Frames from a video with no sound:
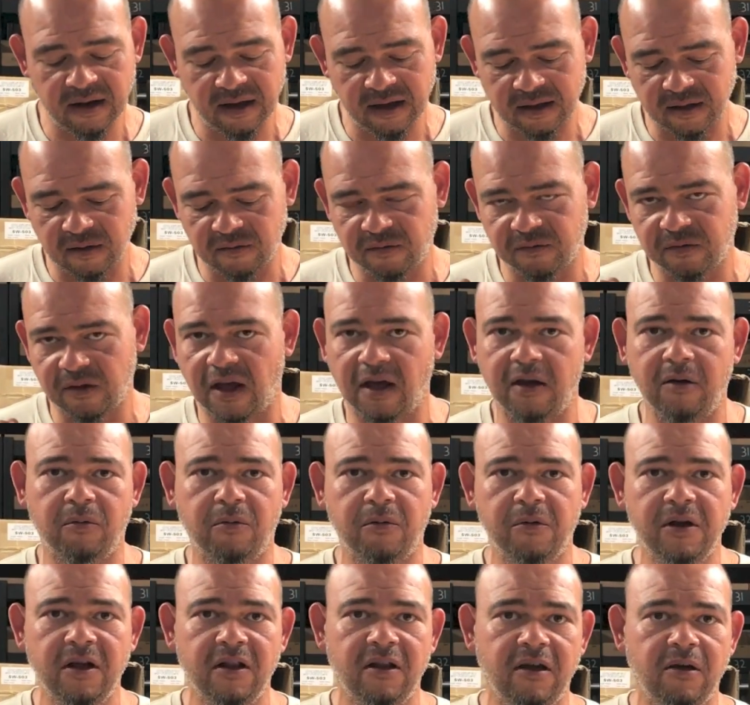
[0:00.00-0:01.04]
It can fly
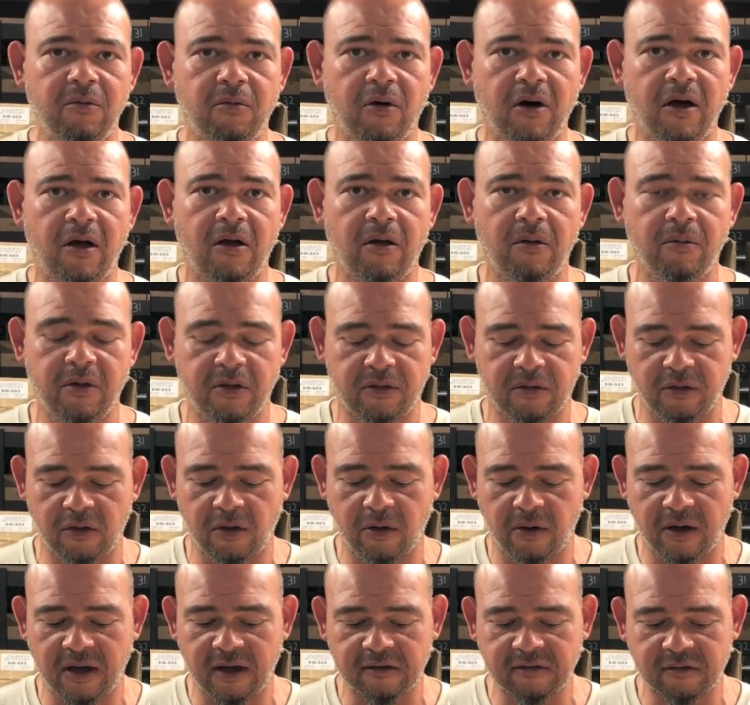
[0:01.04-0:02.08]
really well with
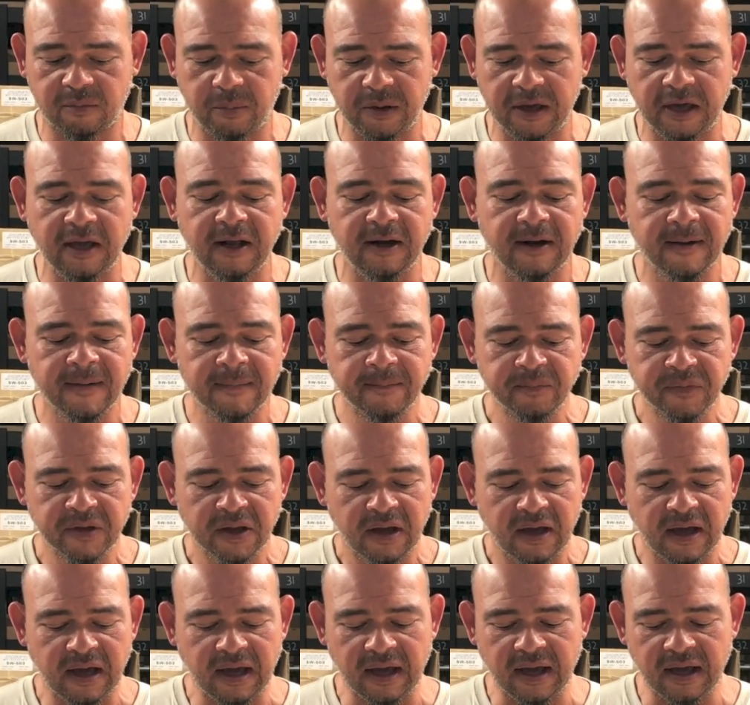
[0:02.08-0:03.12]
low head speed,
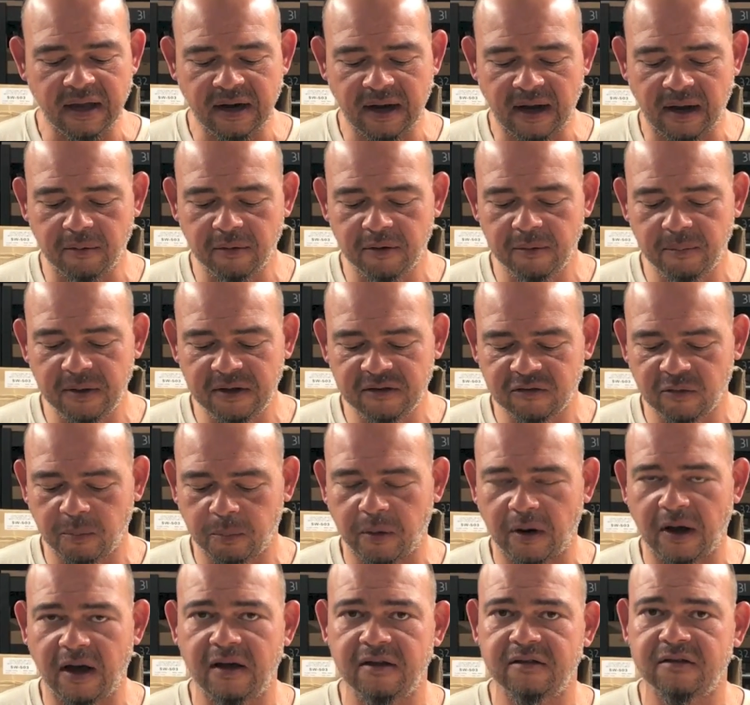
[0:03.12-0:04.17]
and I wouldn't be
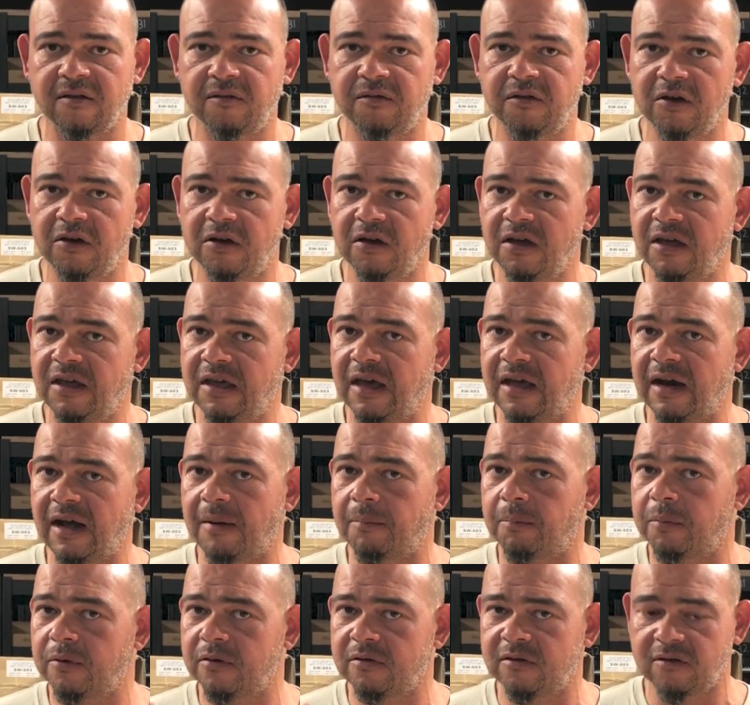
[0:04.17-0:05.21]
surprised if you could get
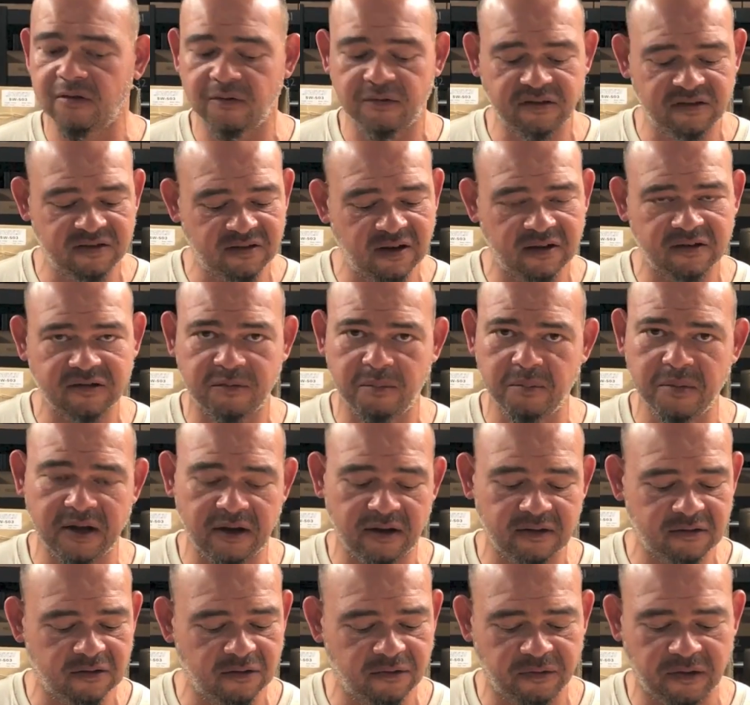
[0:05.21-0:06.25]
upwards of 6
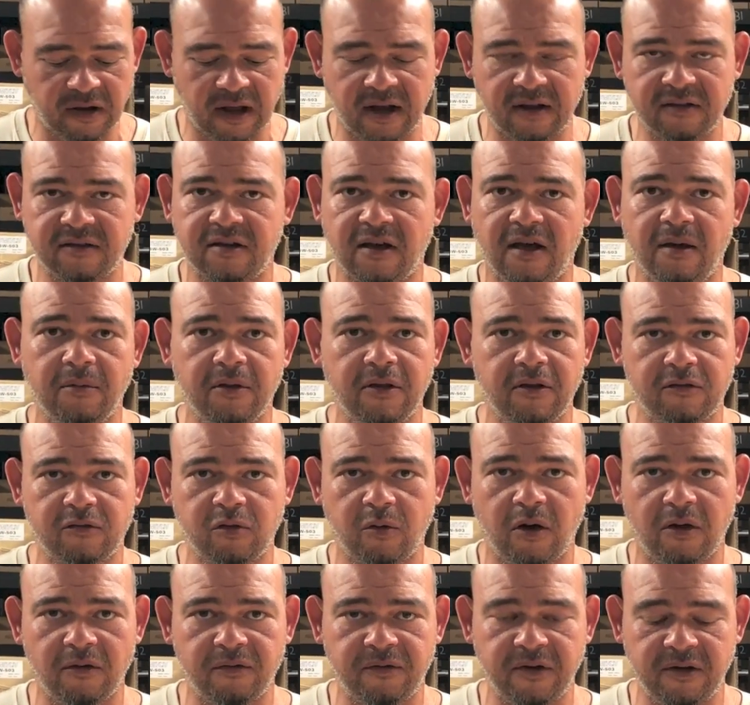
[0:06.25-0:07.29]
minutes of flight time with a
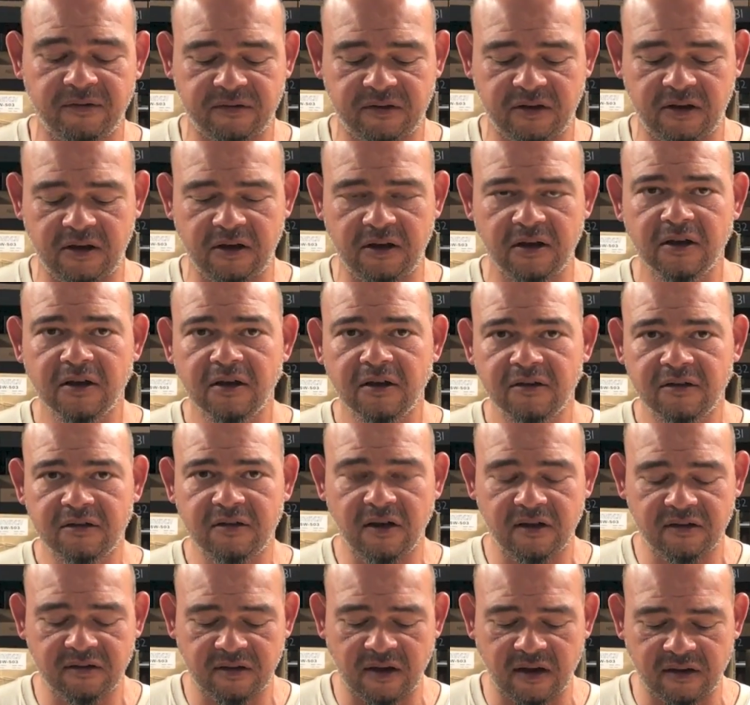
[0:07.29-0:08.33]
1250
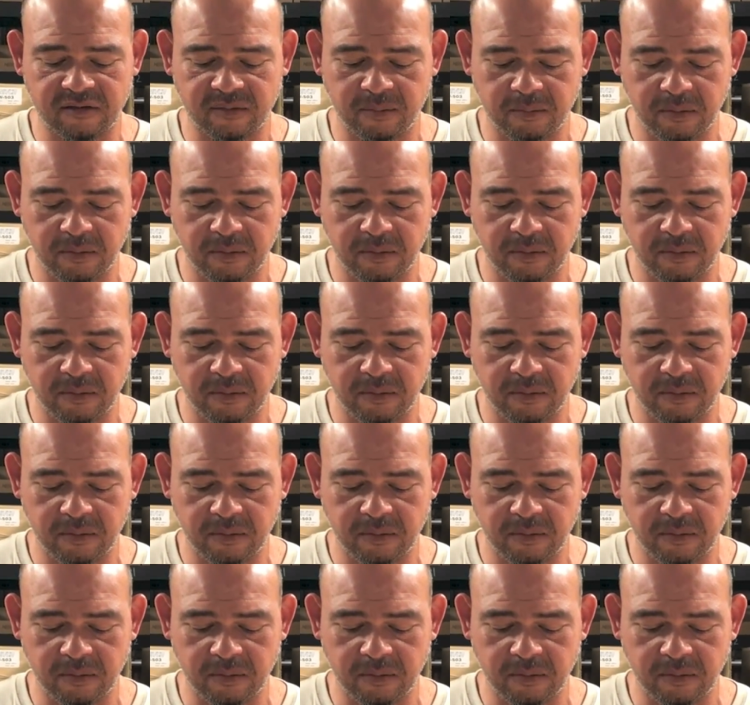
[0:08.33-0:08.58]
6S